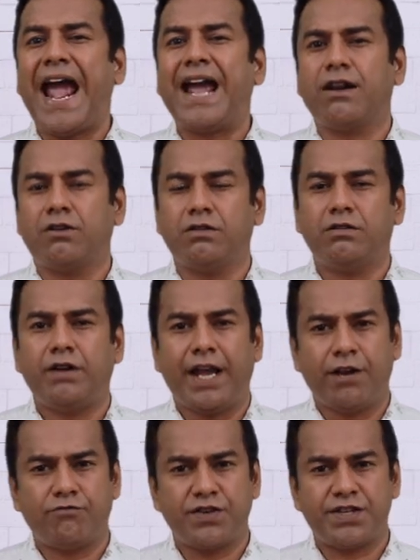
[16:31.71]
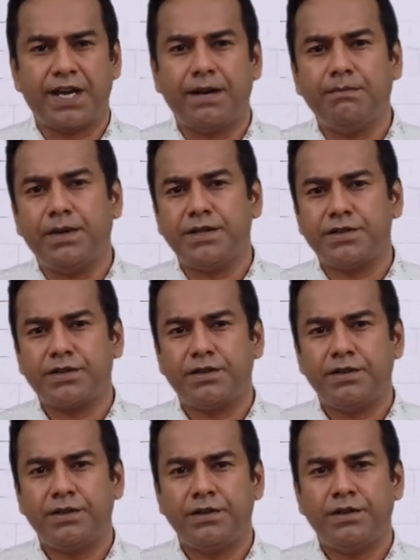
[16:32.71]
anger and resentments.